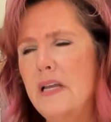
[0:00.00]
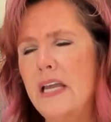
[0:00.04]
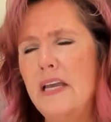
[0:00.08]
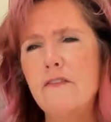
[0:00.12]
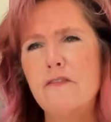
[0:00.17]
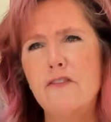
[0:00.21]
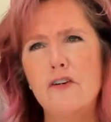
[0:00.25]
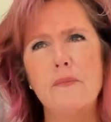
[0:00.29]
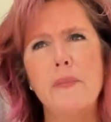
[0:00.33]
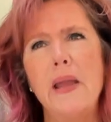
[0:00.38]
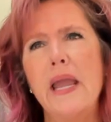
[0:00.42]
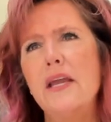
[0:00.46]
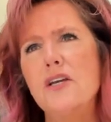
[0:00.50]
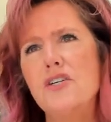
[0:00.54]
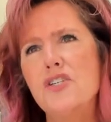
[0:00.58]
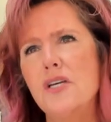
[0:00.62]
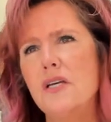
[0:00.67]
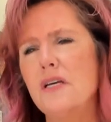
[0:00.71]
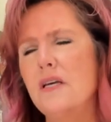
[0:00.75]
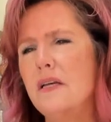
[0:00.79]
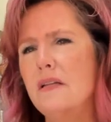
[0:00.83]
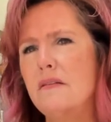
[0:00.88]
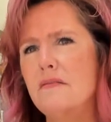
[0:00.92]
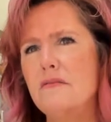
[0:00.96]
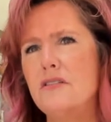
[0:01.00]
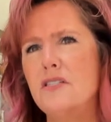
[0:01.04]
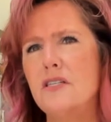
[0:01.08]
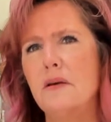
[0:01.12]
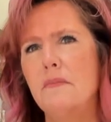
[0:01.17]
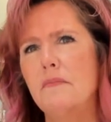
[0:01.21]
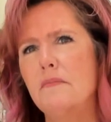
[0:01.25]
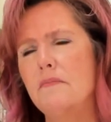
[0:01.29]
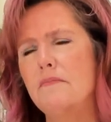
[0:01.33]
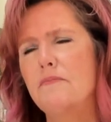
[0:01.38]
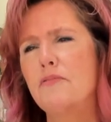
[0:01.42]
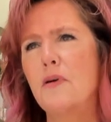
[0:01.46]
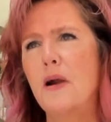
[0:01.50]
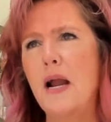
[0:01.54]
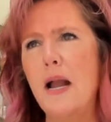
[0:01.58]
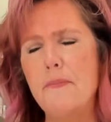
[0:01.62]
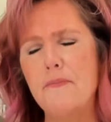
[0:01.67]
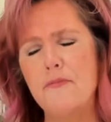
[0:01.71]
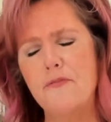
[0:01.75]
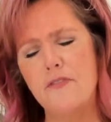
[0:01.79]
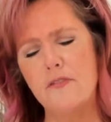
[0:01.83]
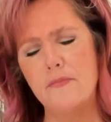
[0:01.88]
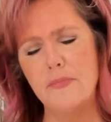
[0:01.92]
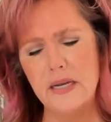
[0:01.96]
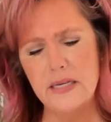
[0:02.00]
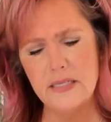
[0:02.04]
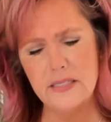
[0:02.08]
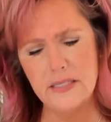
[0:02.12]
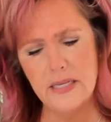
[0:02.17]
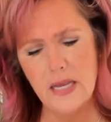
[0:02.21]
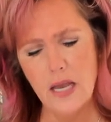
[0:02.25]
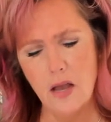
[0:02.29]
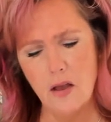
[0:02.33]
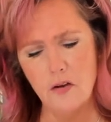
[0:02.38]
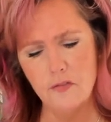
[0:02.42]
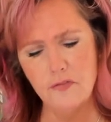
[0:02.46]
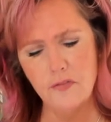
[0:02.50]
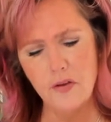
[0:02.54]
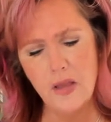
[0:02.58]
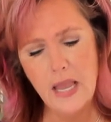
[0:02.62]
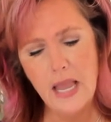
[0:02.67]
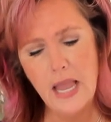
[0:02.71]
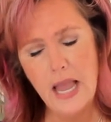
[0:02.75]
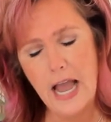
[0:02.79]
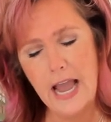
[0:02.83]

information, some prep for myself,